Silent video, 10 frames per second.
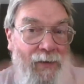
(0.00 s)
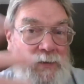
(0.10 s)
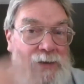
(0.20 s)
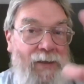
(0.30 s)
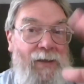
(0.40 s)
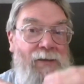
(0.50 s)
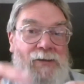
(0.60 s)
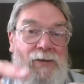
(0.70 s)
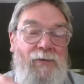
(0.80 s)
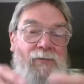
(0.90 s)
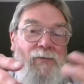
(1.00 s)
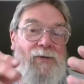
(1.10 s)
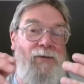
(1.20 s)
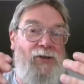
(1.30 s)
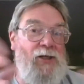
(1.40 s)
when you get into
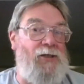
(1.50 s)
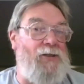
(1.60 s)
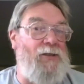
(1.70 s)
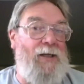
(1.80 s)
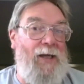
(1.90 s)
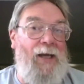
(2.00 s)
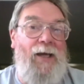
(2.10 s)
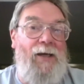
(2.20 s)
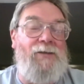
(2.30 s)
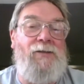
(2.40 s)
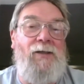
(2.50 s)
changing the gas,